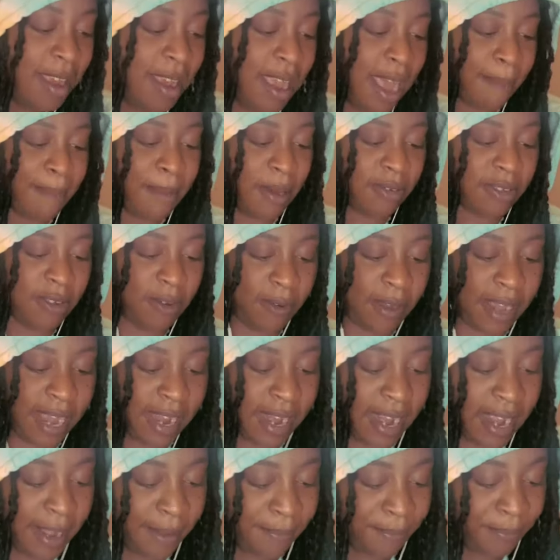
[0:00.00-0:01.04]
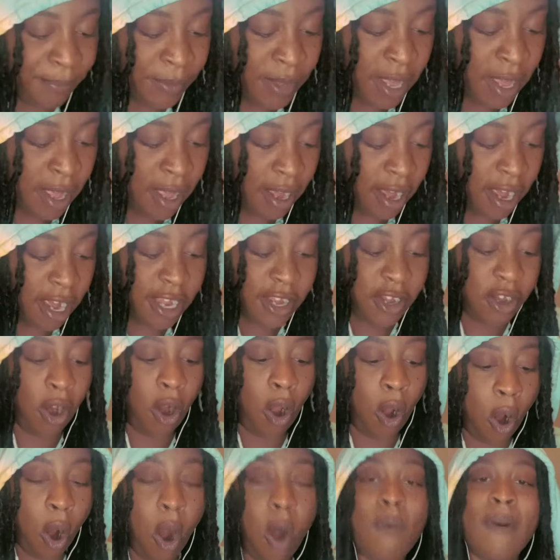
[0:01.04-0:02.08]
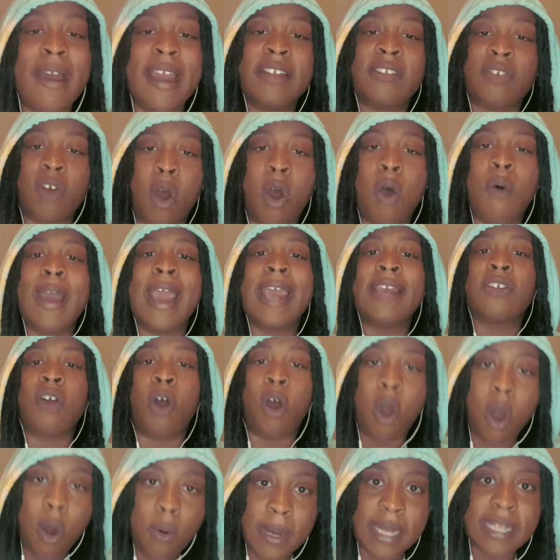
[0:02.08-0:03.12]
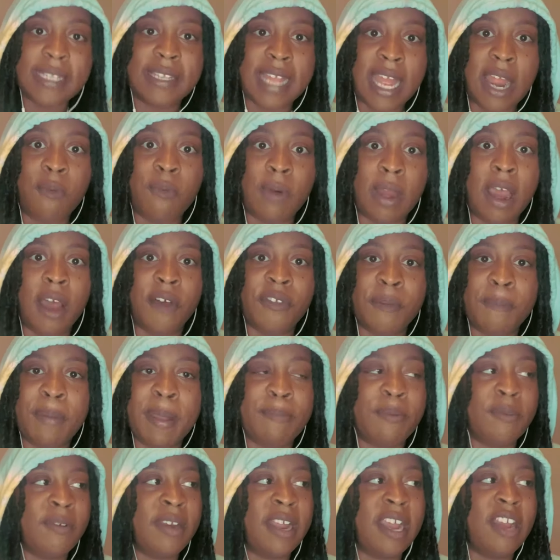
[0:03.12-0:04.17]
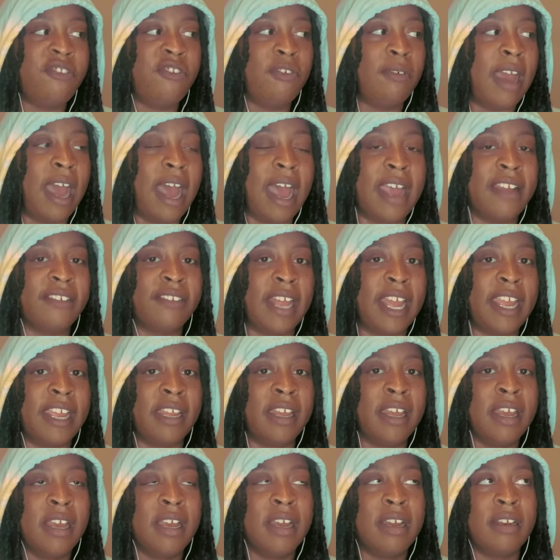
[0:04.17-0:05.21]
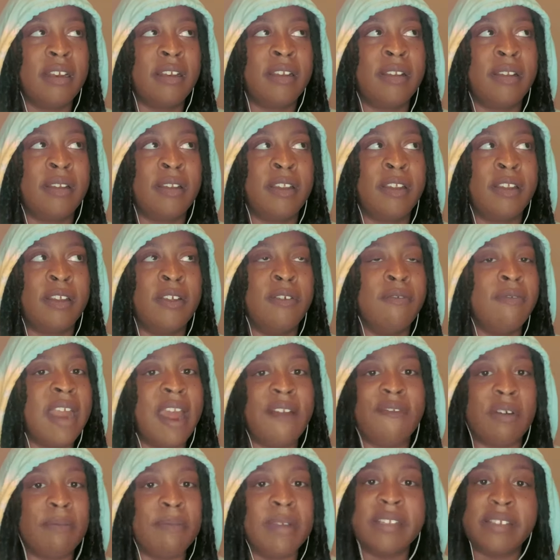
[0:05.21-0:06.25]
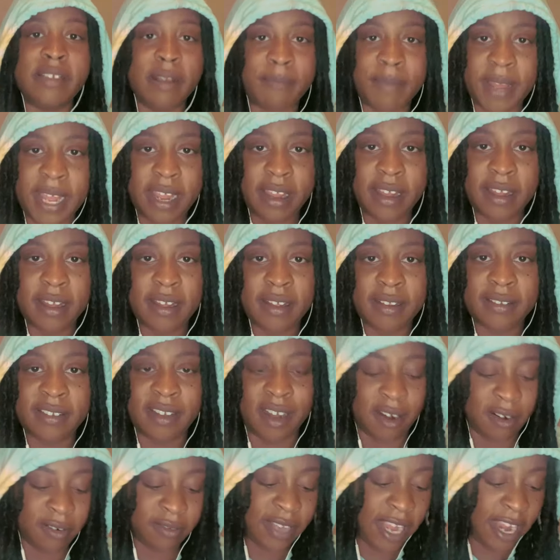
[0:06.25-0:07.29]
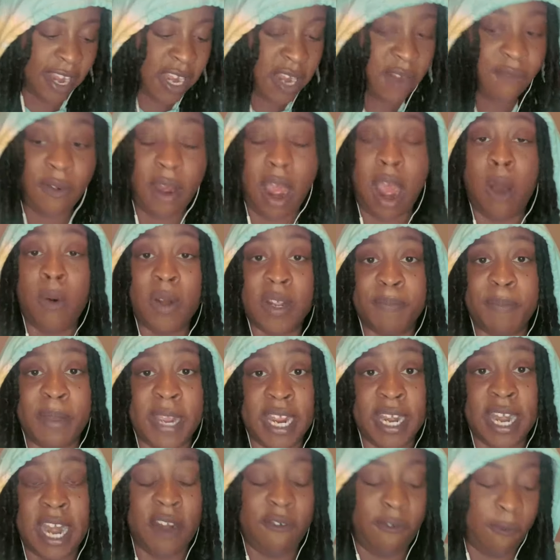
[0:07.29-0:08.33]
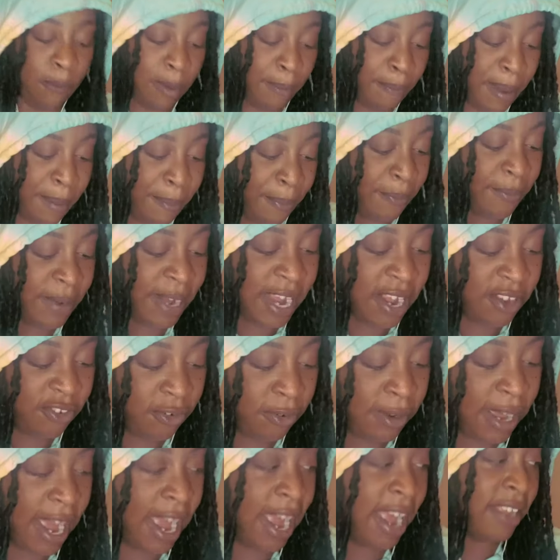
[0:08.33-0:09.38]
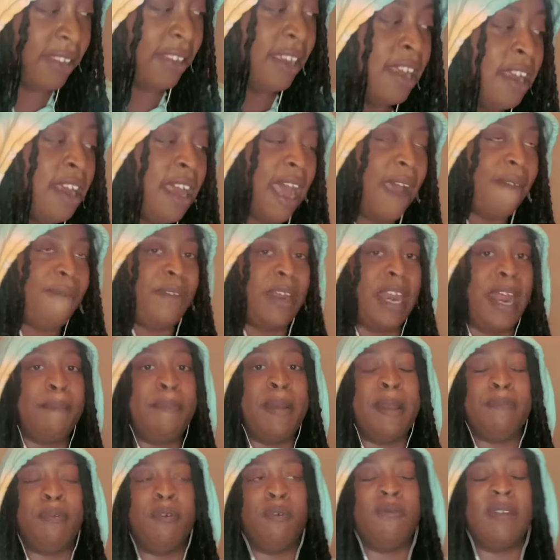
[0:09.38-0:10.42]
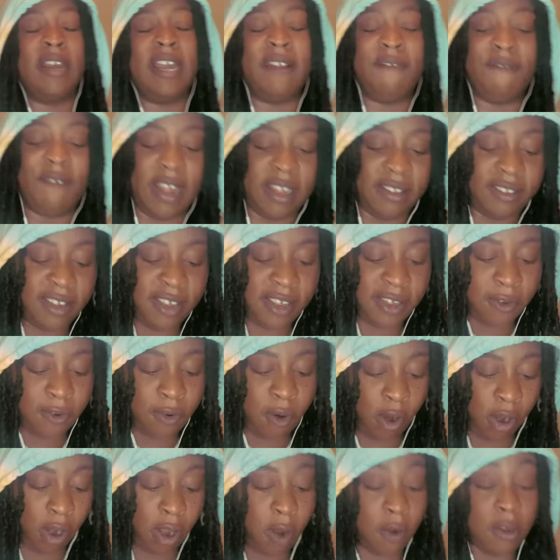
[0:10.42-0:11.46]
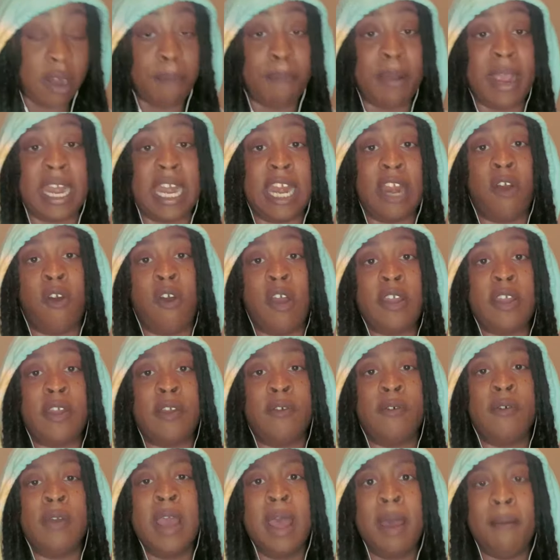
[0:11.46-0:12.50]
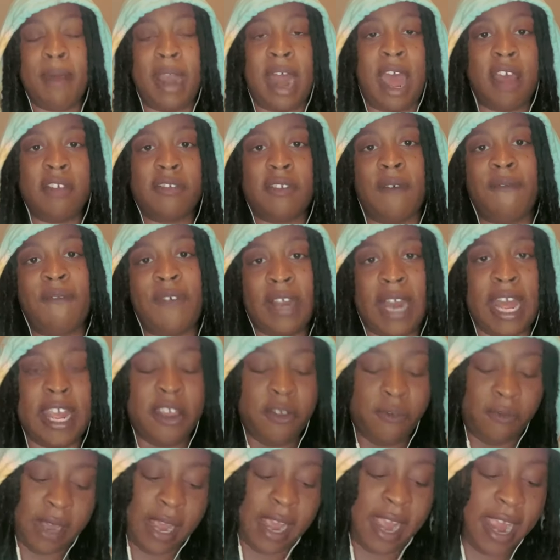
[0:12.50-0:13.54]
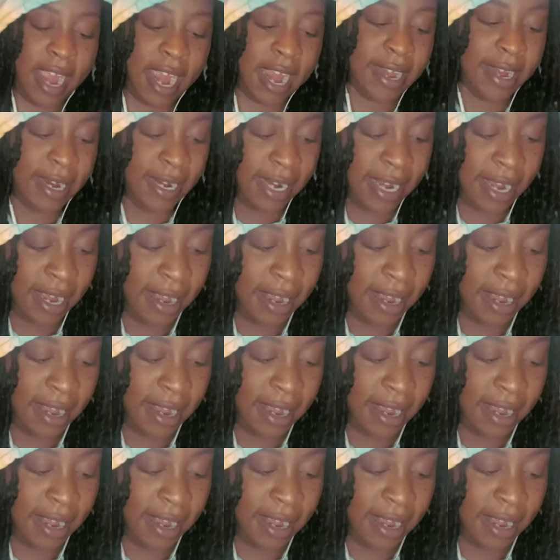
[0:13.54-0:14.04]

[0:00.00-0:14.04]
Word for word: I'm also getting you're always, always, always there when other people need you guys. Like, you never miss a beat. So thank you for always being there when people need you guys. I feel like people really vent to you or codependent on you, but I also feel like you can handle it